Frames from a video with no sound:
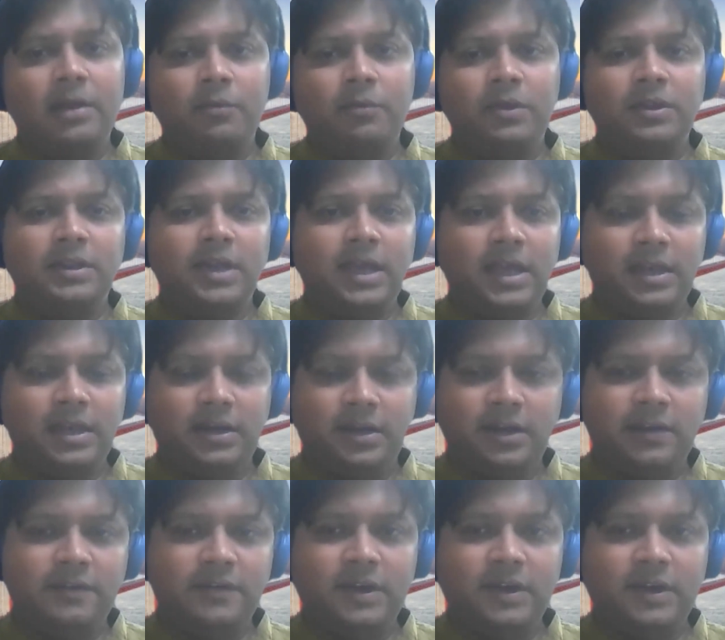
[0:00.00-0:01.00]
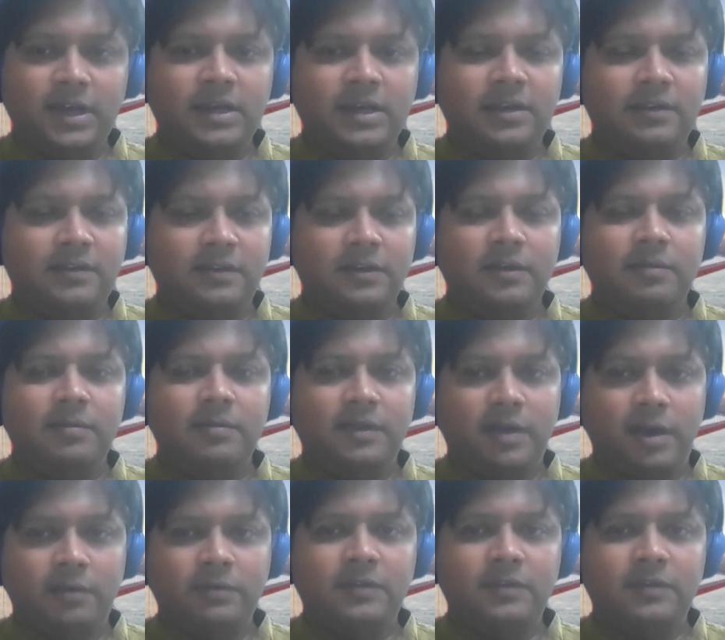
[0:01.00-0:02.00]
and with the increased intensity
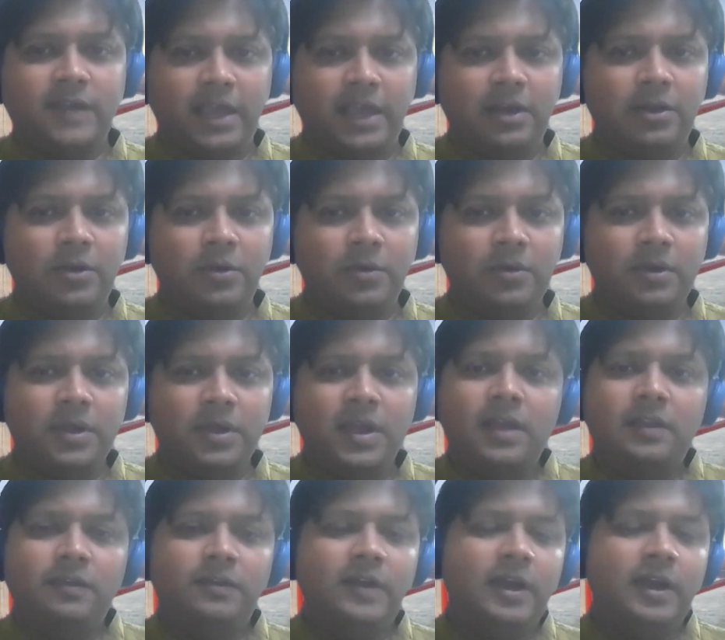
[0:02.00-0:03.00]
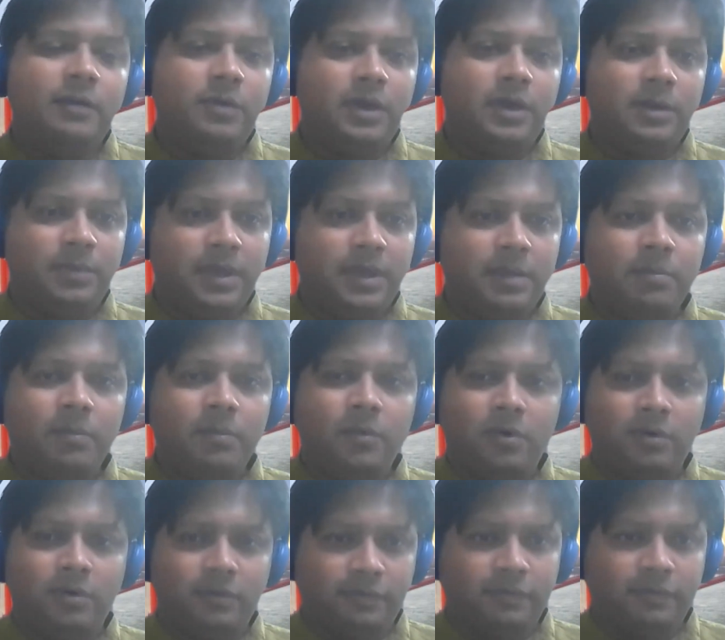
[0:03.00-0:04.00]
of the cyclone, there will be
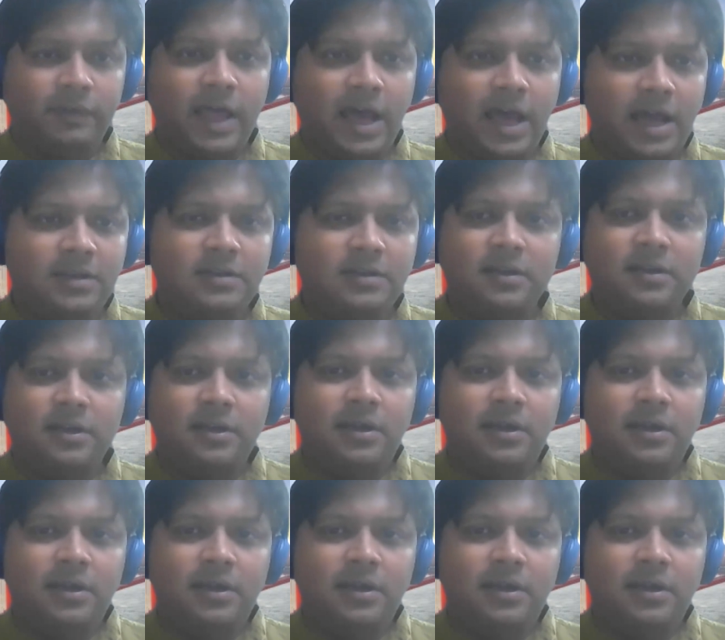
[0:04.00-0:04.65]
more flood,